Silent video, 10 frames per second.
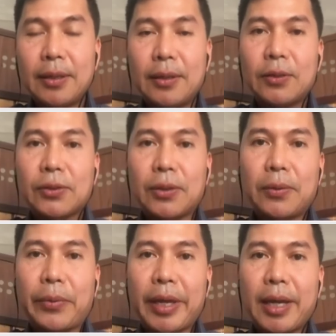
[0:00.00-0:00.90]
So
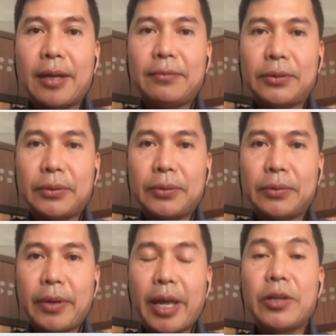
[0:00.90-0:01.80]
we have
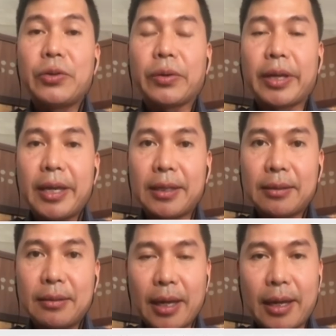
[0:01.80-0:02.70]
to educate
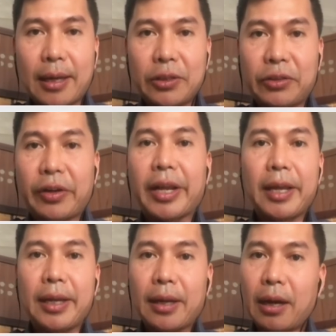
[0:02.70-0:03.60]
and
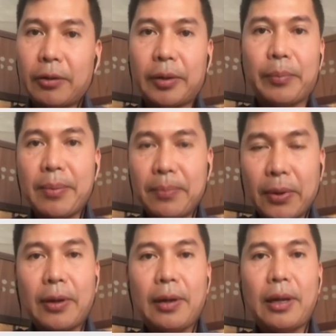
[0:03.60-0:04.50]
train our
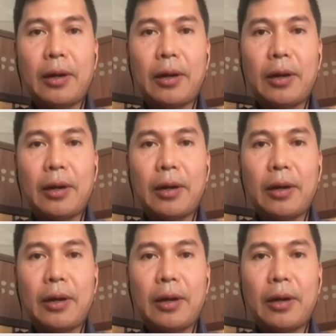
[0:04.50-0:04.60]
people, our